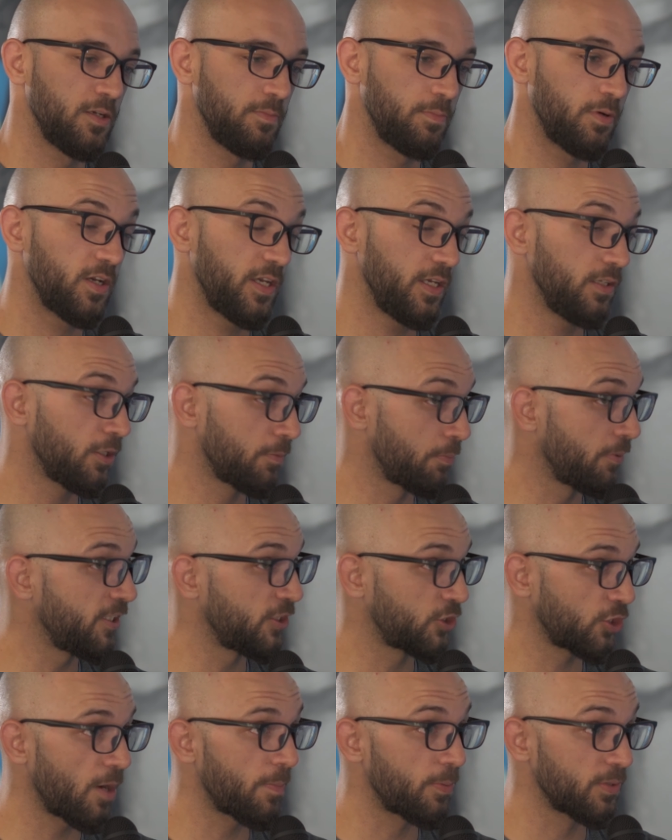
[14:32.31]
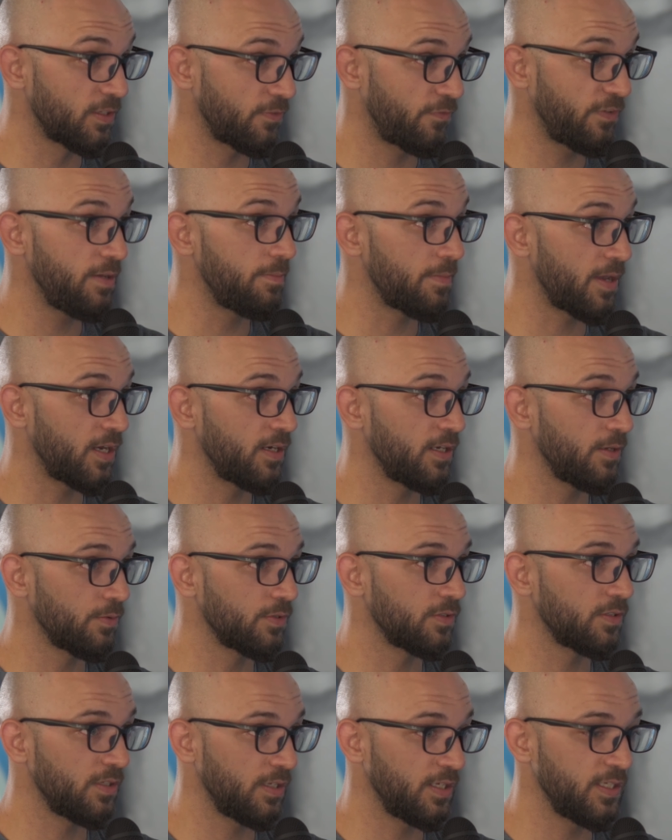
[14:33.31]
But he looked pretty sharp on the feet, man.
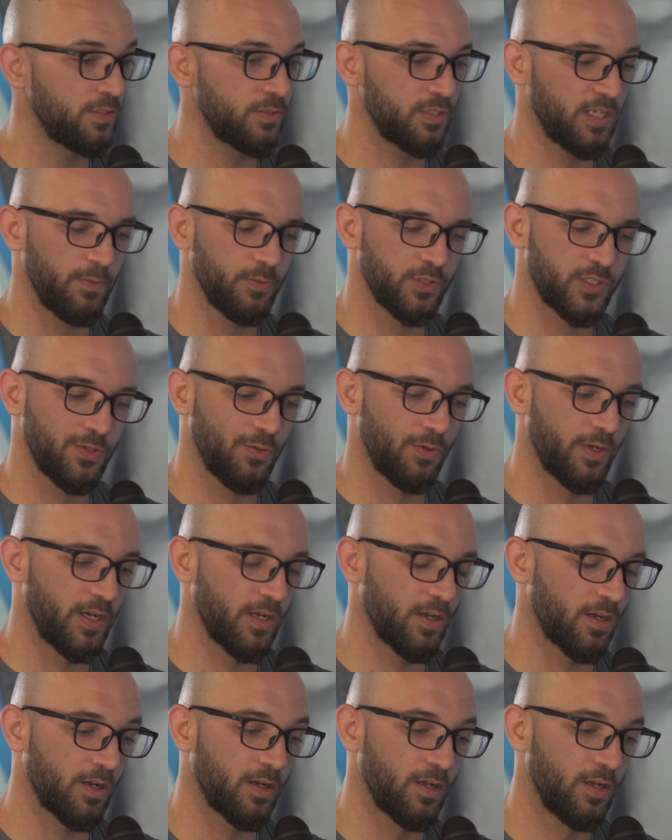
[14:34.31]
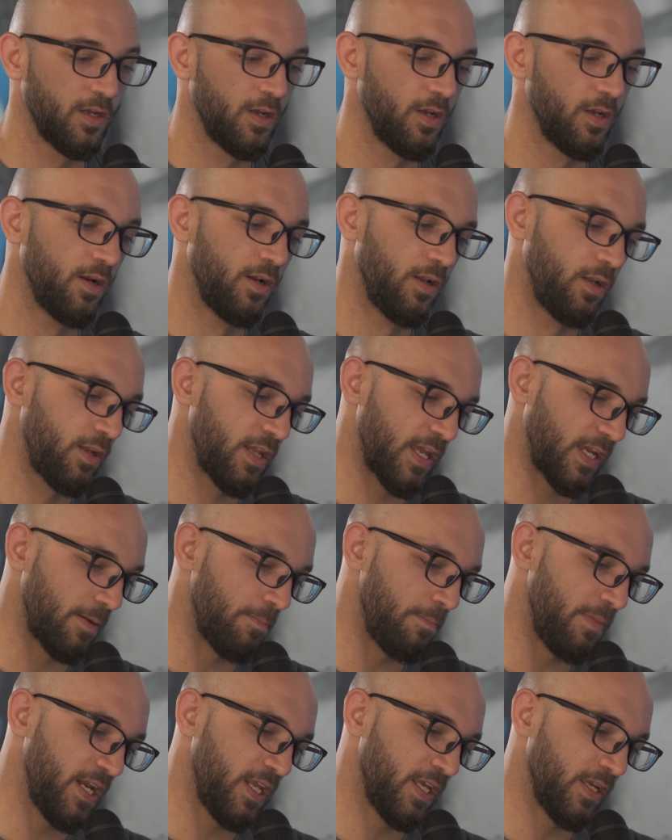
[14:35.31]
He was doing like a
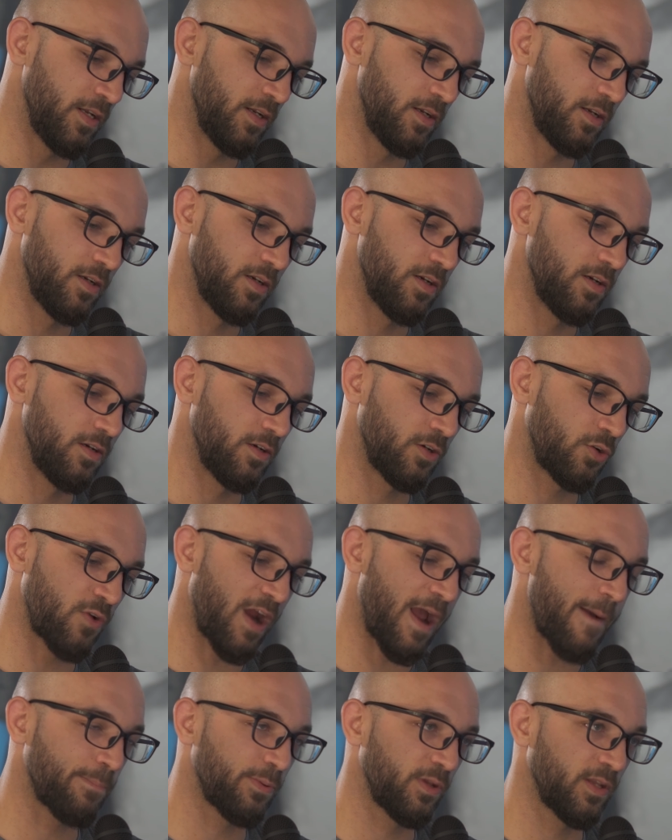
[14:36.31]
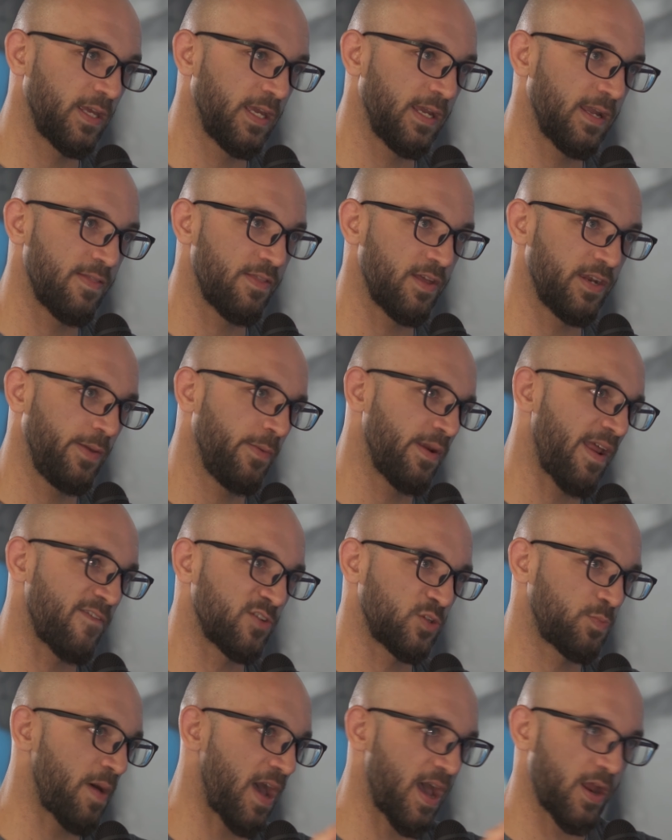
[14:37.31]
minute grappling, and then he would have
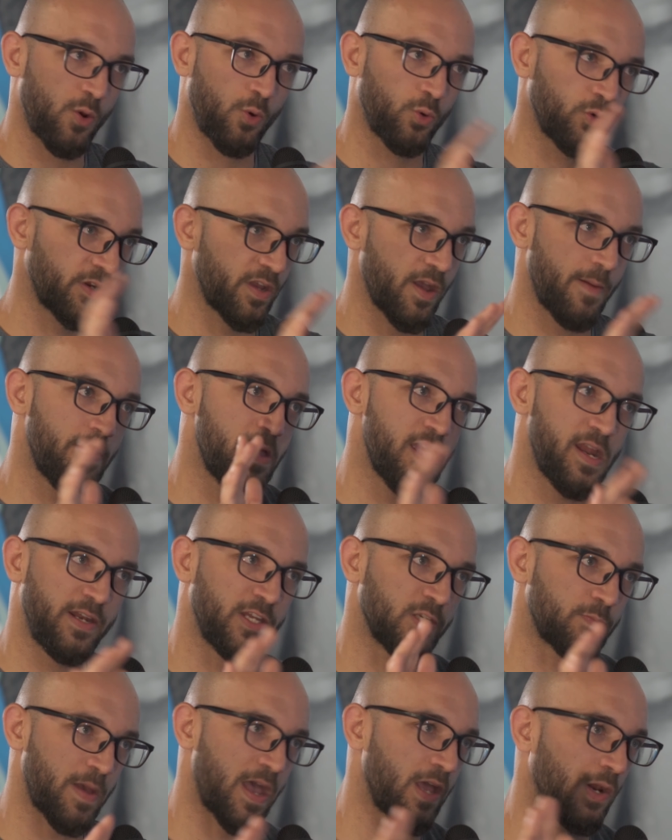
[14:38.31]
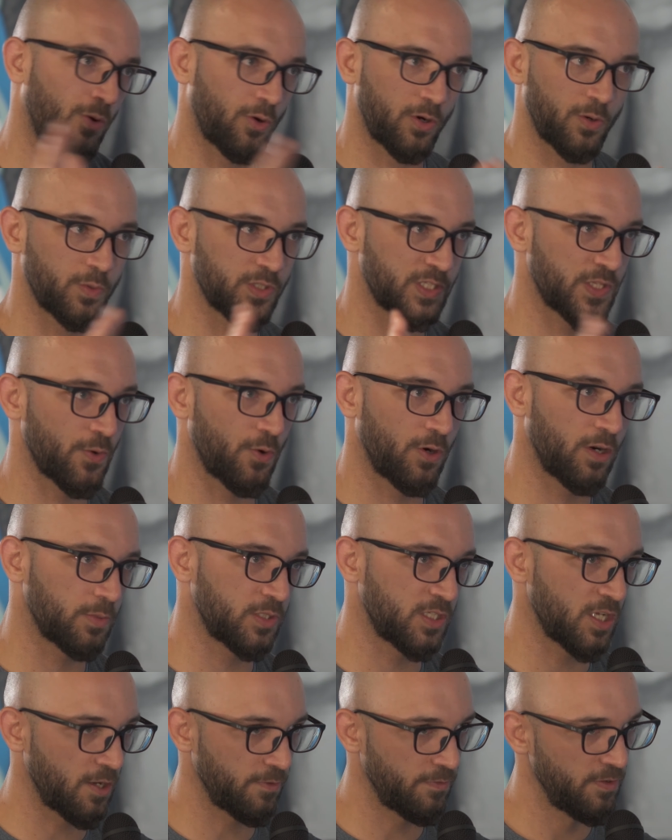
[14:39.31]
his pad holder come in, and his pad holder was throwing him
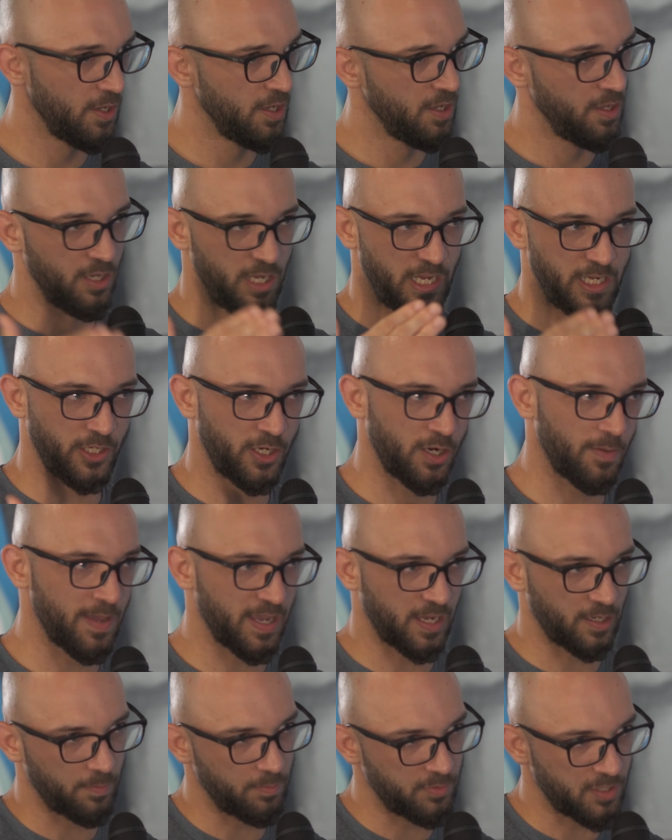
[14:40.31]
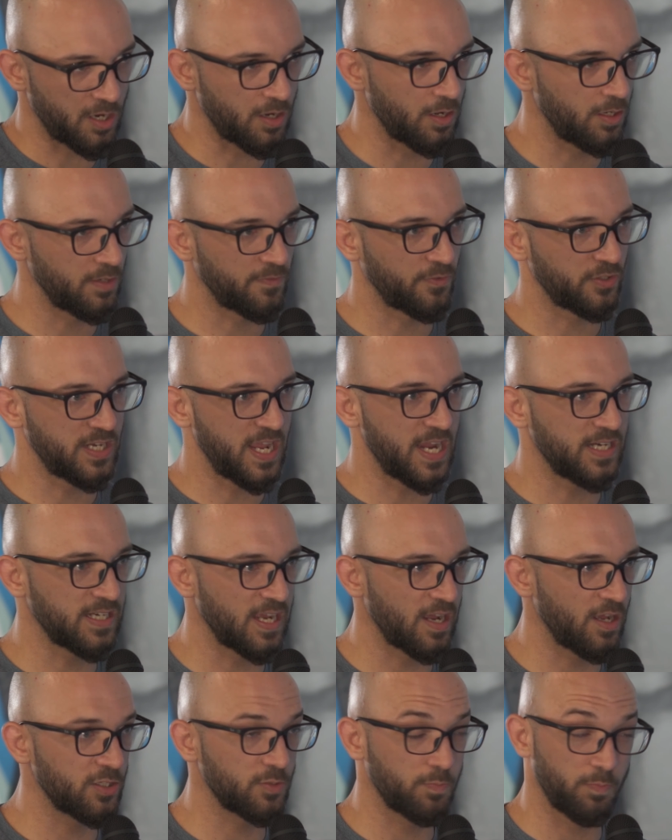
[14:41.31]
stuff and, making him duck under for
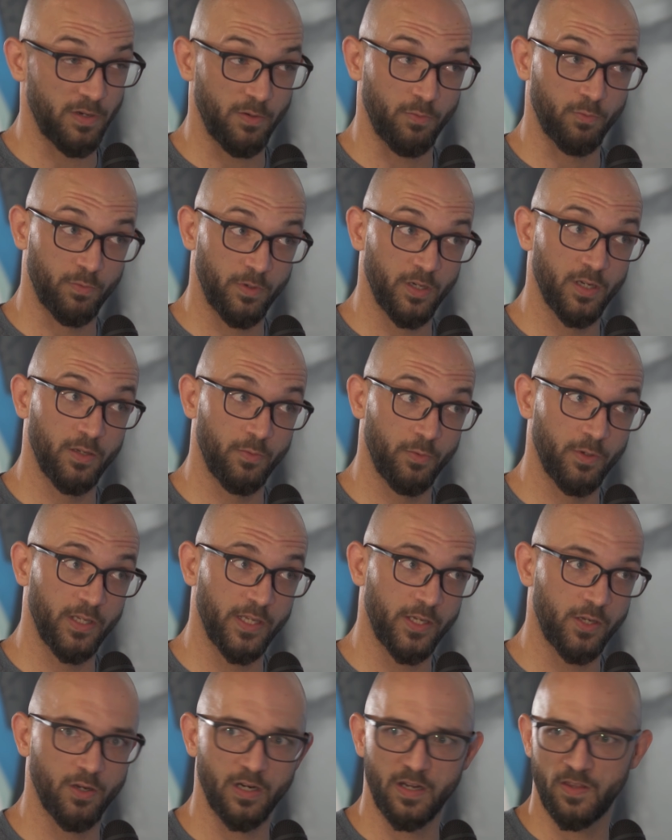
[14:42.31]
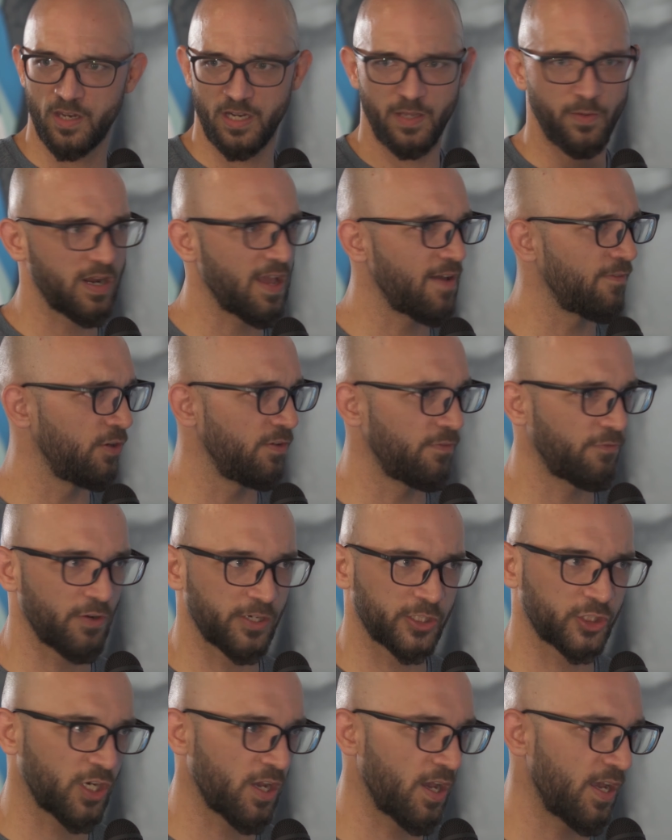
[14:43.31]
takedowns, but really, really good. And then he would have a
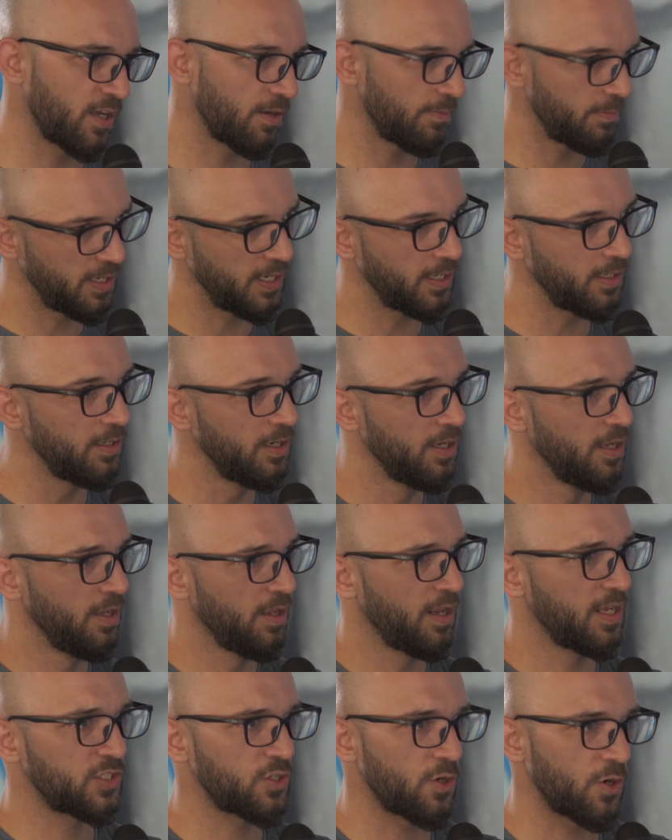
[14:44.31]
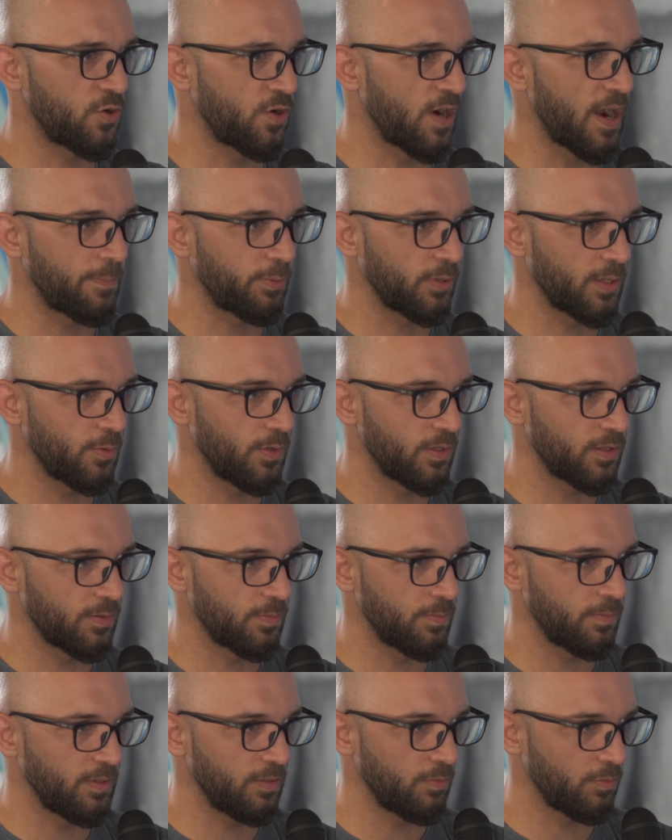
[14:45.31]
fresh guy come in and start grappling with
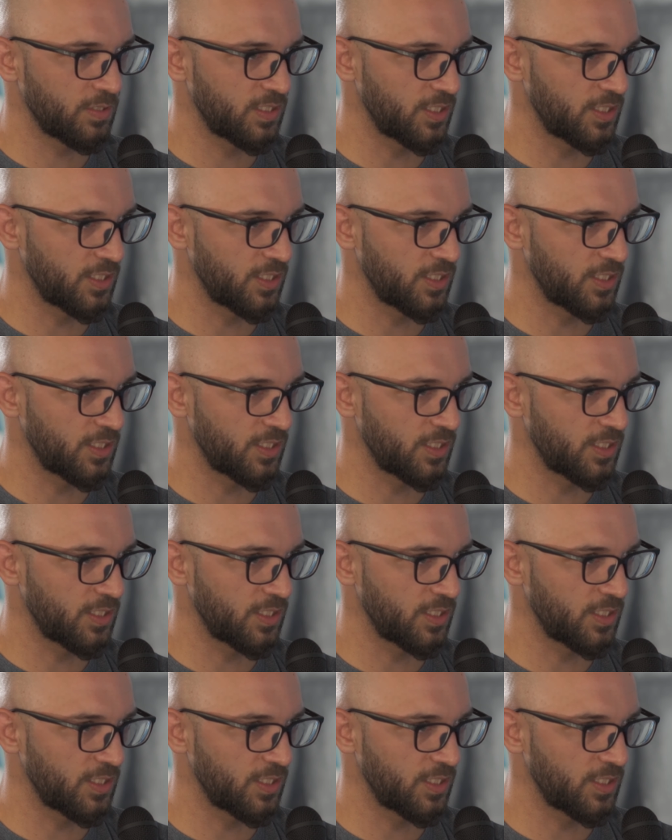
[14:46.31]
him with